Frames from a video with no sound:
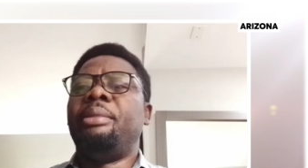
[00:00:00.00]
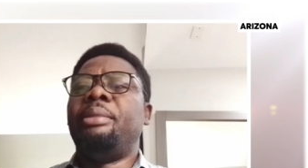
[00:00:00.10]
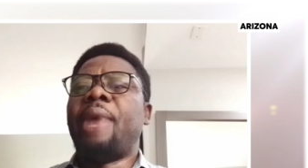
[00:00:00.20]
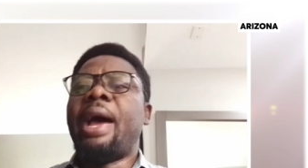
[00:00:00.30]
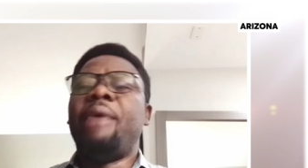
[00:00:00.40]

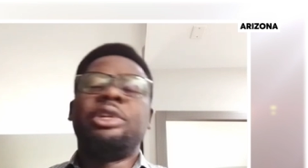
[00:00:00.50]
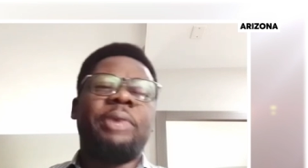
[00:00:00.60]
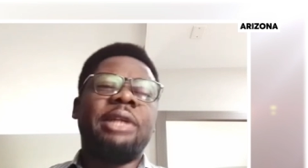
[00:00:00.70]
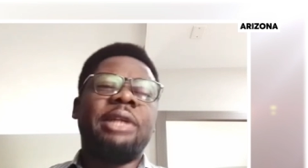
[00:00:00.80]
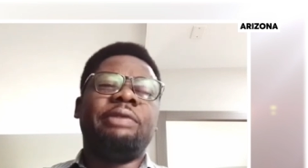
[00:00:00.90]
Um, I
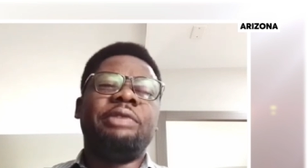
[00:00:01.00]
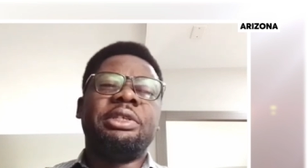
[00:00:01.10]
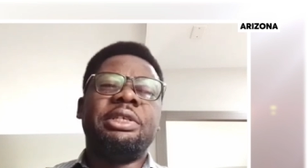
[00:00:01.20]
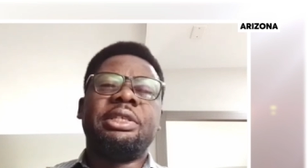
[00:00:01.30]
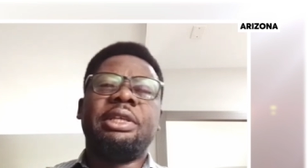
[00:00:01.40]
was part of
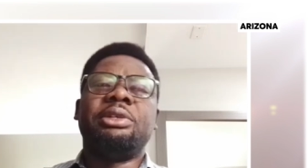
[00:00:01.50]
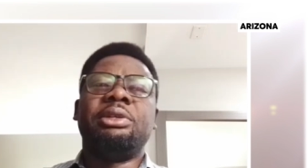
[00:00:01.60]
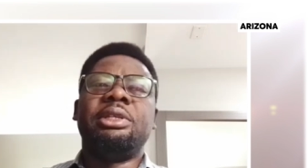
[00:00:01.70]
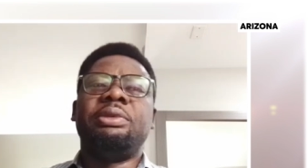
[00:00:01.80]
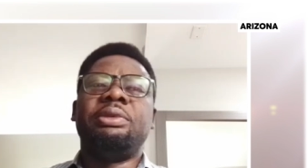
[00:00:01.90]
this system,
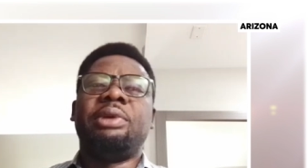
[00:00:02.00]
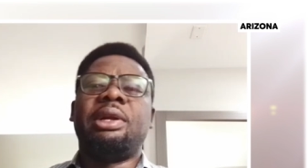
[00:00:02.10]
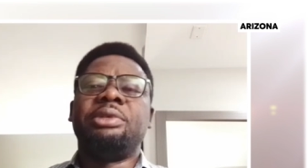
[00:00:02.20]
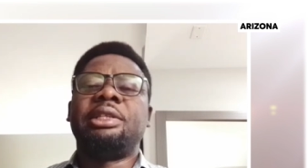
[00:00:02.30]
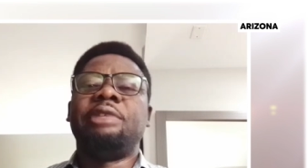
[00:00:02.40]
actually,
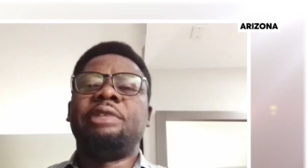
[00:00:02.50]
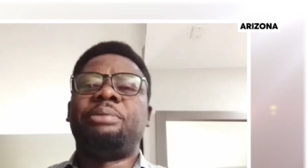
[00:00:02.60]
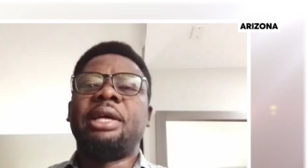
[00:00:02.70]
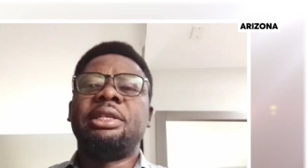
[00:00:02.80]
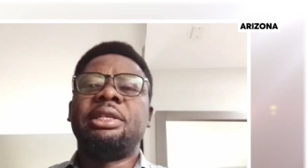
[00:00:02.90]
when I was in
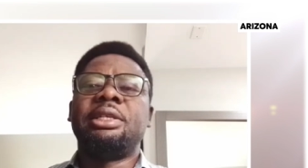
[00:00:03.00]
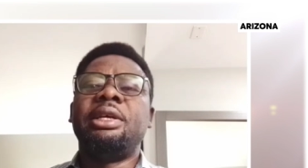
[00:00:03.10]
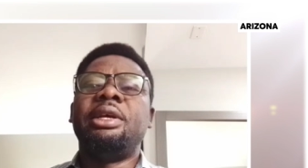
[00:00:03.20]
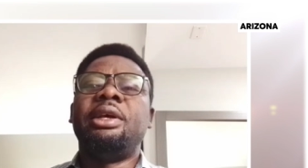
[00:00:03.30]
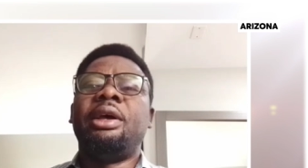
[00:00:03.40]
active
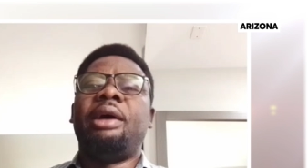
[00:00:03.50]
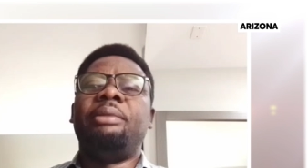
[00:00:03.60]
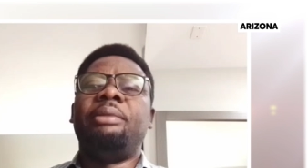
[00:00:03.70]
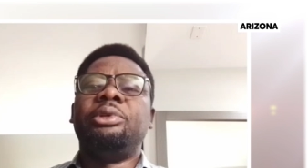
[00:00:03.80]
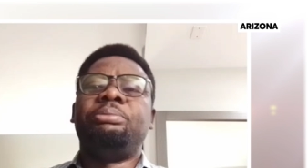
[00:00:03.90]
practice
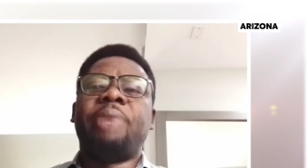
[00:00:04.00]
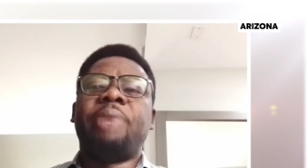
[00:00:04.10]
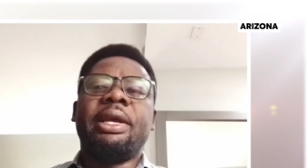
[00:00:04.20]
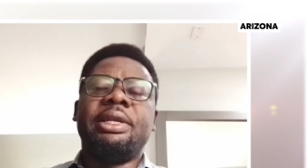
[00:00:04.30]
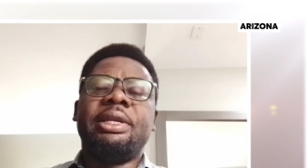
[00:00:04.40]
um,
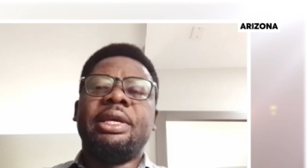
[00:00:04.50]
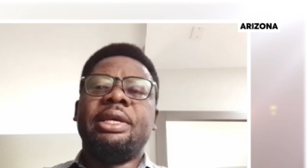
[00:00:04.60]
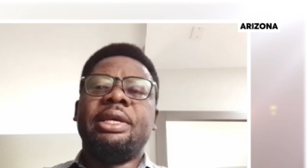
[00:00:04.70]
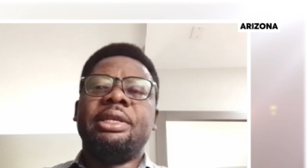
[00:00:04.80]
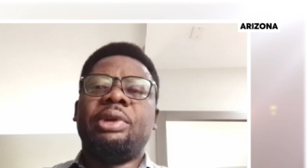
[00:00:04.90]
back in the
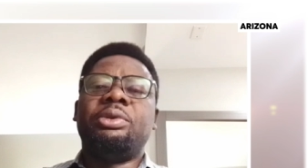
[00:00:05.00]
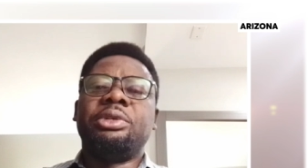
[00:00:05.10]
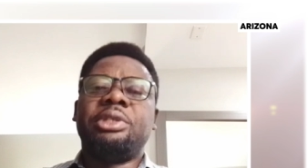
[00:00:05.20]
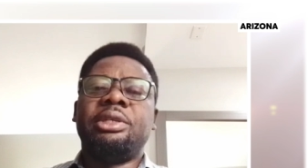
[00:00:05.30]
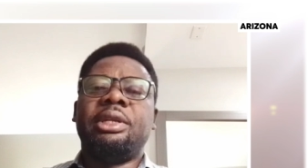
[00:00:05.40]
days when
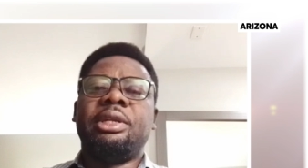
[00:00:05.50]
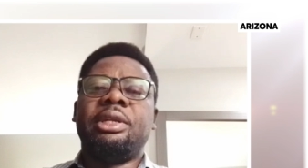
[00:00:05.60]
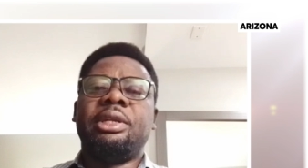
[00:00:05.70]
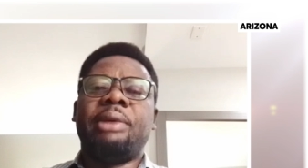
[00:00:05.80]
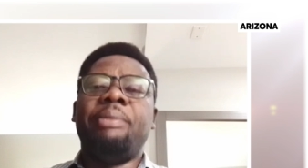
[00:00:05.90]
I was
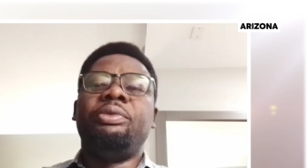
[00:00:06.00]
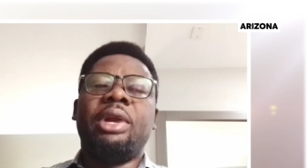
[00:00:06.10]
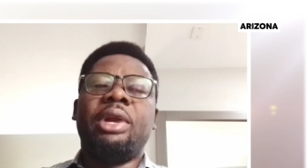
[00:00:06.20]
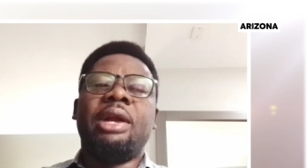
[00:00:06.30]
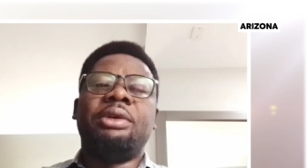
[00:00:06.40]
still, uh, I
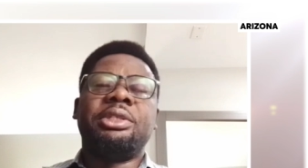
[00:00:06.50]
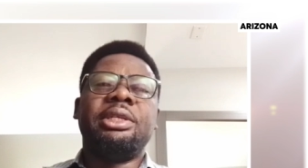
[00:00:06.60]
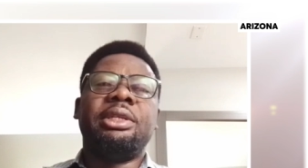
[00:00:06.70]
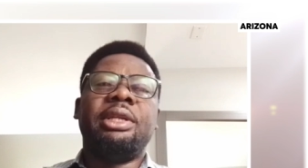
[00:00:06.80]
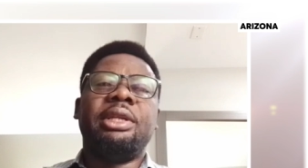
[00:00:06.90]
mean, when I
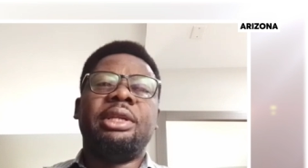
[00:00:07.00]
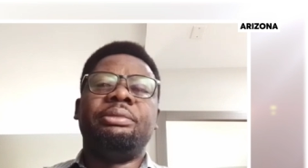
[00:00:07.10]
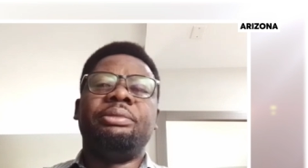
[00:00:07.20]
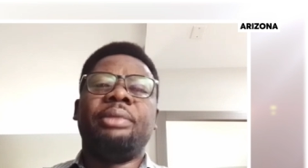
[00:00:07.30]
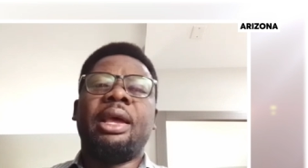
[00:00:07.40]
was still
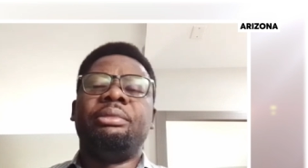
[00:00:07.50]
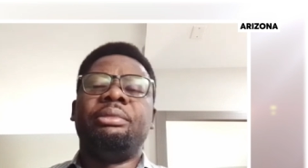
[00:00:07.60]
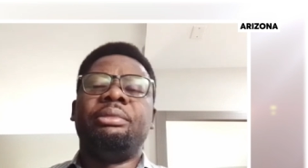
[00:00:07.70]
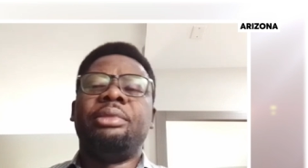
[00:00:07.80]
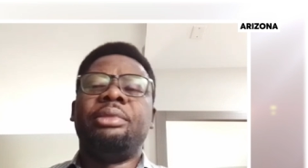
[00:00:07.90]
um,
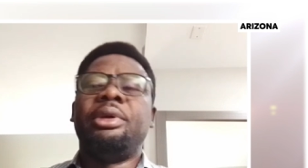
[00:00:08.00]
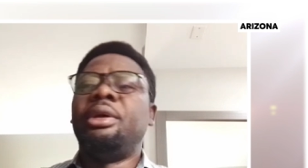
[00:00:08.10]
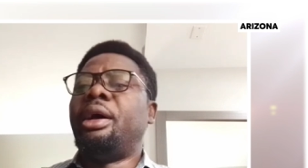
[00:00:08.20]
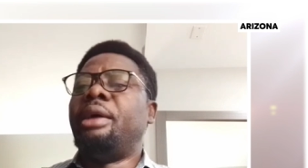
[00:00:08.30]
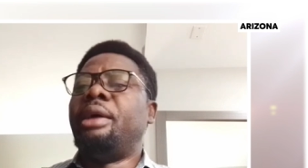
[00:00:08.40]
um,
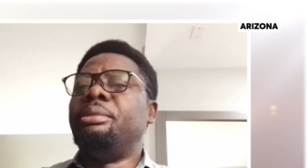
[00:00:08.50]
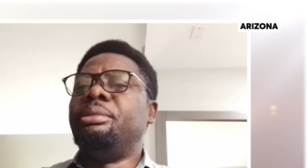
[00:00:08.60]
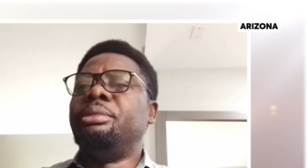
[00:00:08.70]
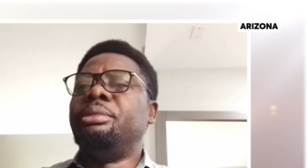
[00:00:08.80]
um,